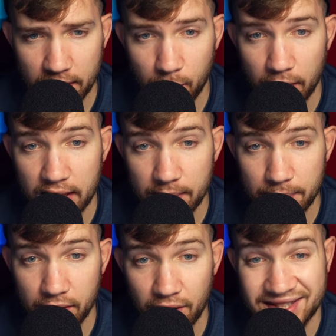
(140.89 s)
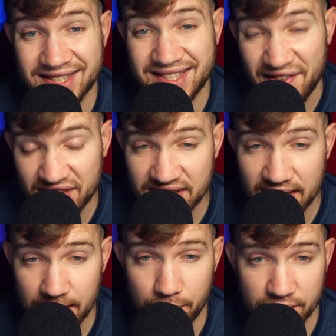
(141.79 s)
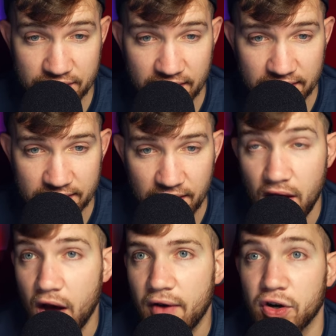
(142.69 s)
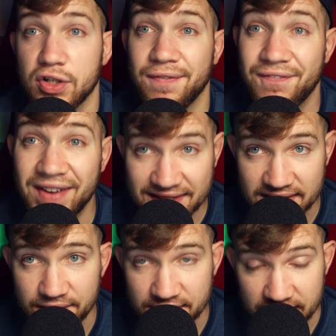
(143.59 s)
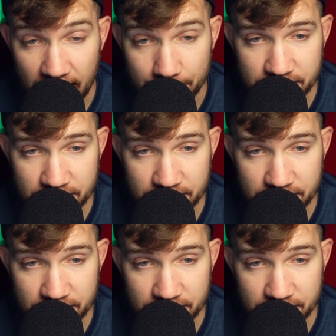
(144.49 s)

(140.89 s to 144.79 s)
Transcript: where he appeared on 17% of our defensive snaps.